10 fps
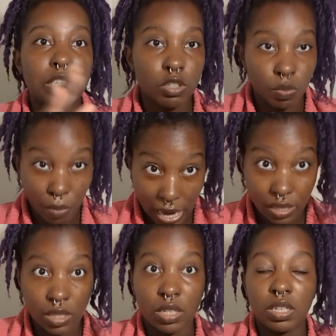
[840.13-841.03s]
there's
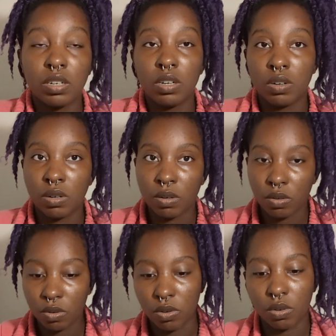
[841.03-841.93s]
masculine
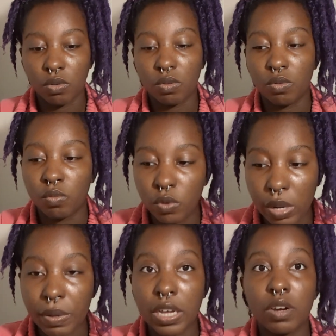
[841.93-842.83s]

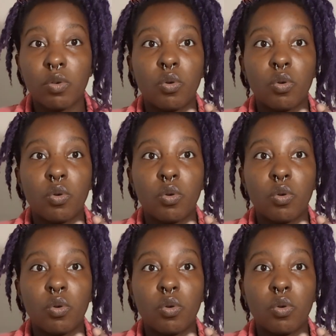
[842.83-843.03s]
women